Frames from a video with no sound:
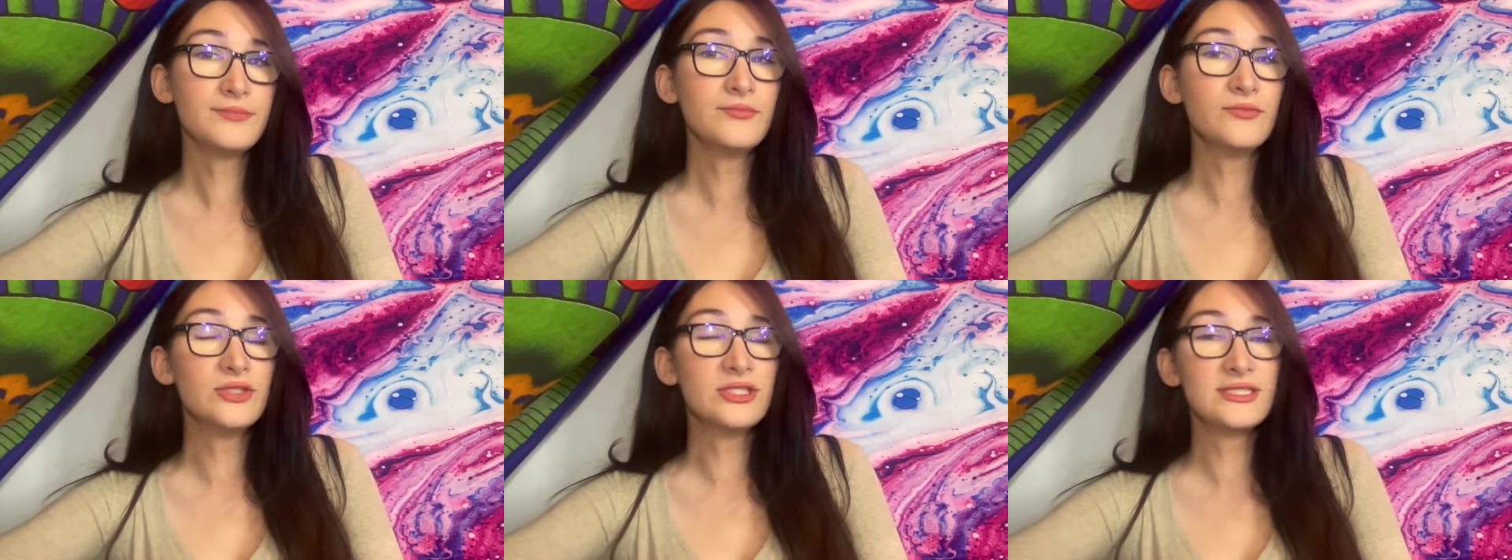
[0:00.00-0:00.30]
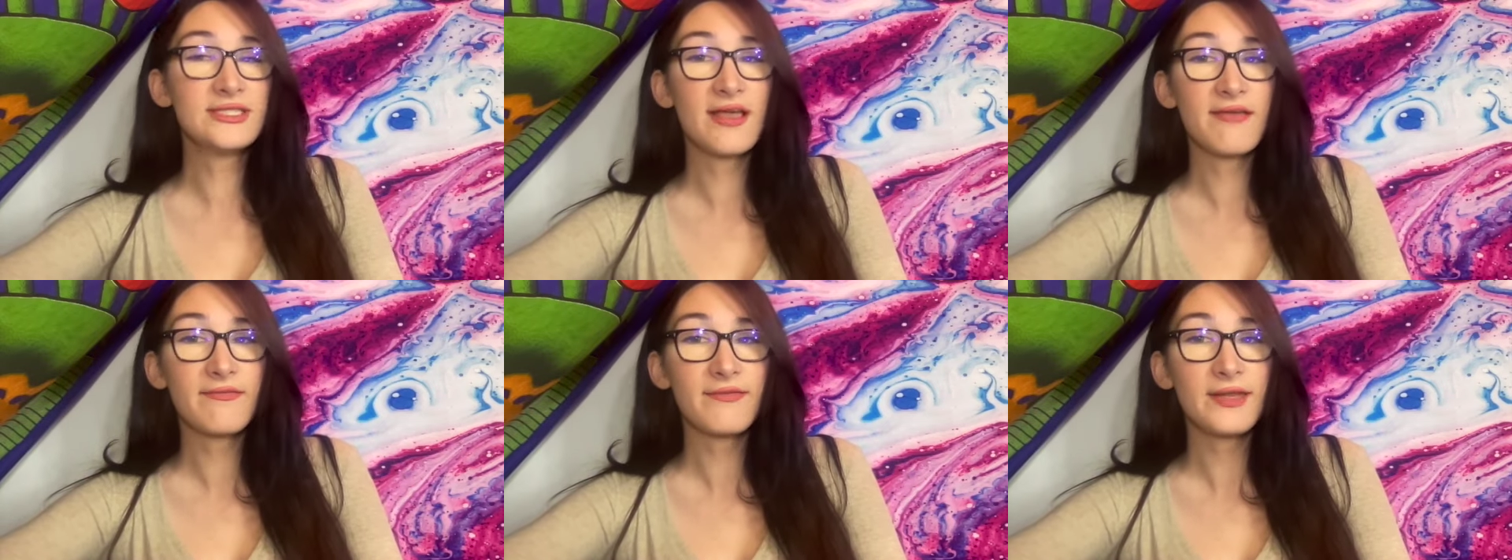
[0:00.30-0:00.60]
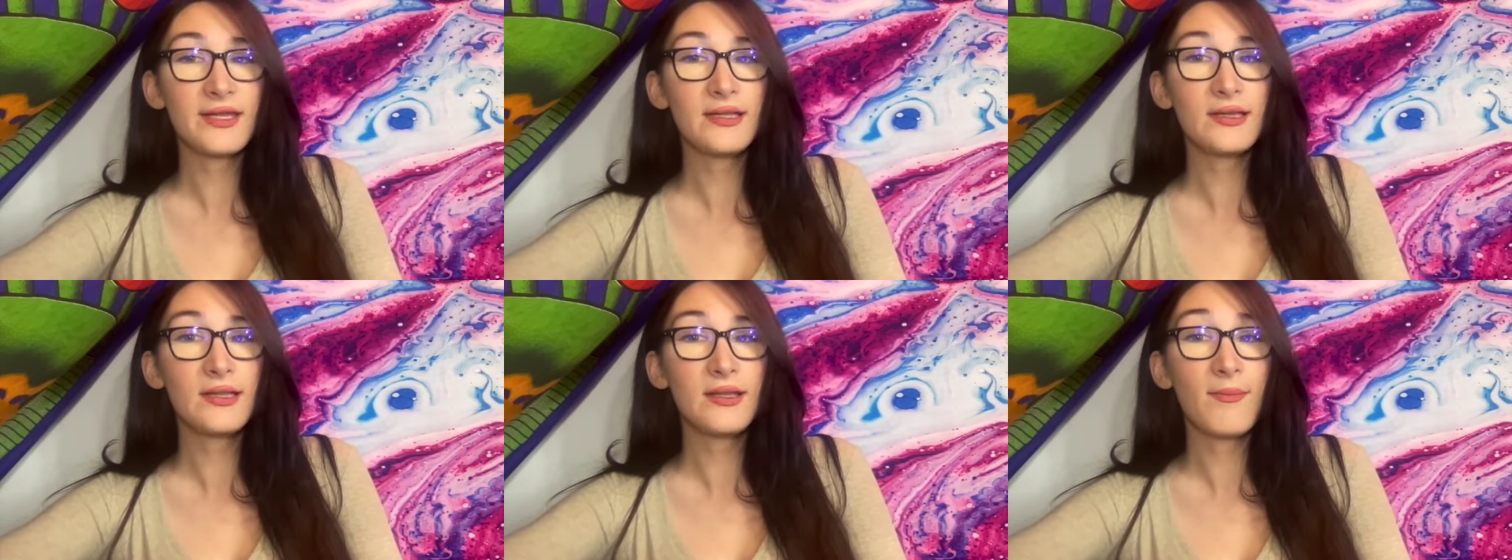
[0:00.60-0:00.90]
would
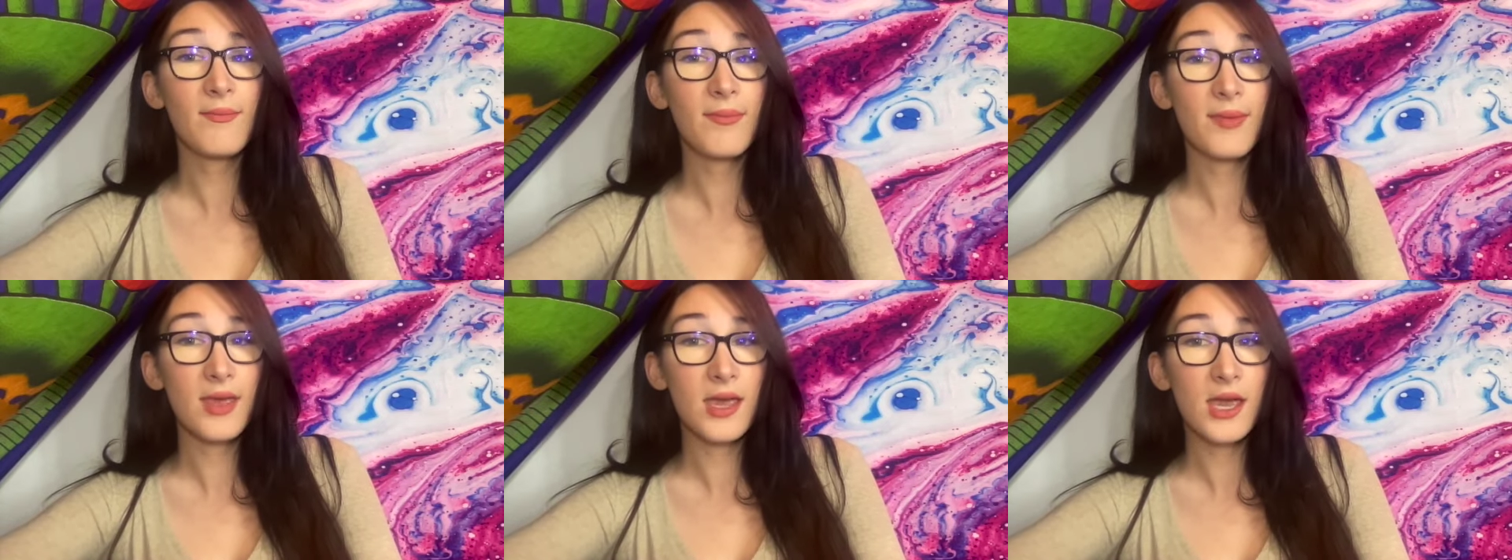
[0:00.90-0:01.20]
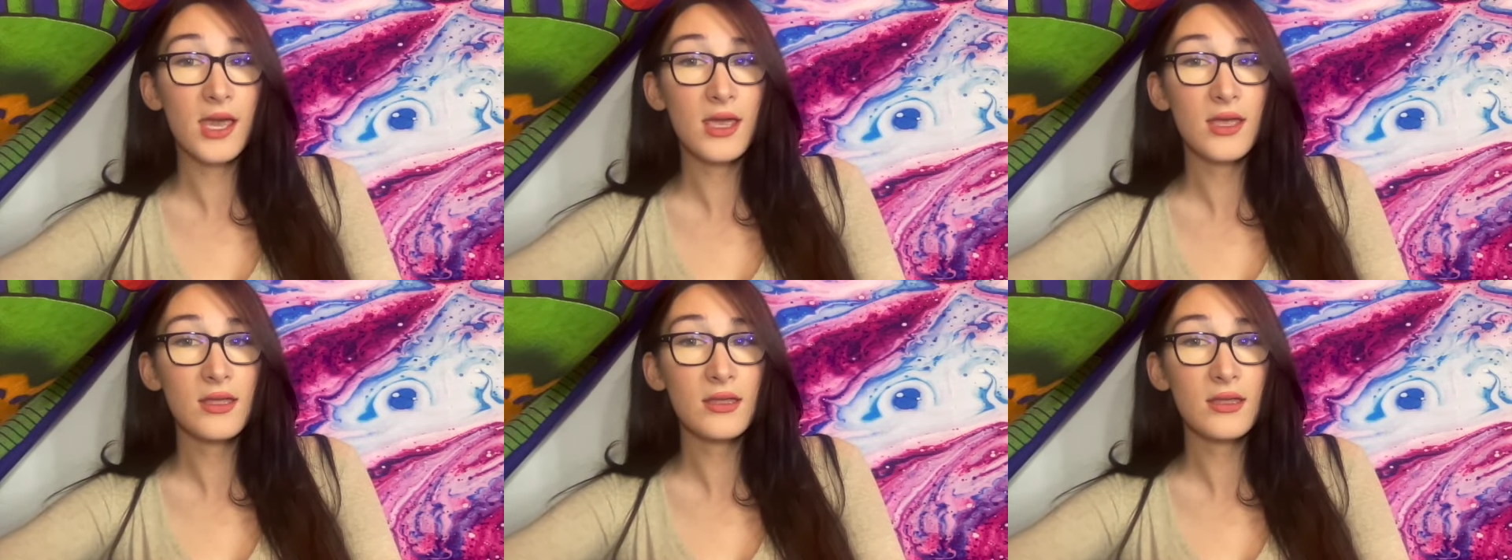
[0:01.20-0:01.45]
definitely be